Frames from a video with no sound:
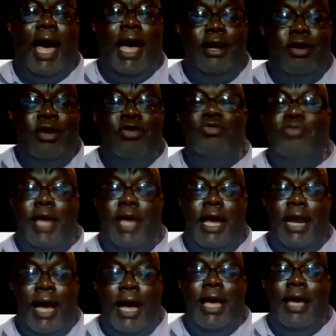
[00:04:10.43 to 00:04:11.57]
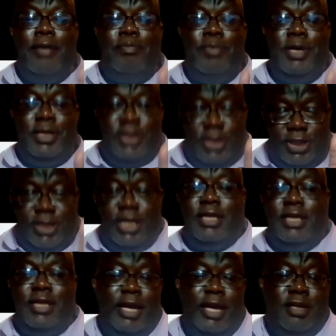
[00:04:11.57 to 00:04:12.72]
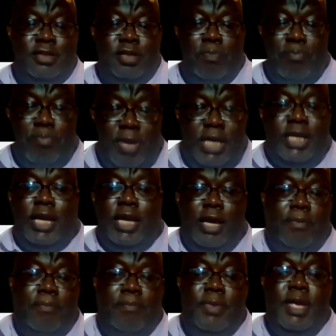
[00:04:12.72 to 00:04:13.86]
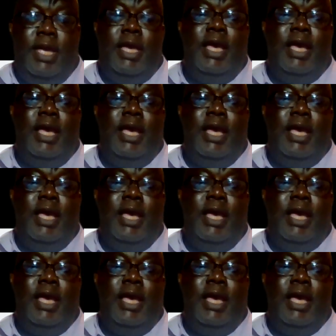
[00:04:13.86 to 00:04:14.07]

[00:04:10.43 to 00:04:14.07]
I knew that I had been sent there to meet him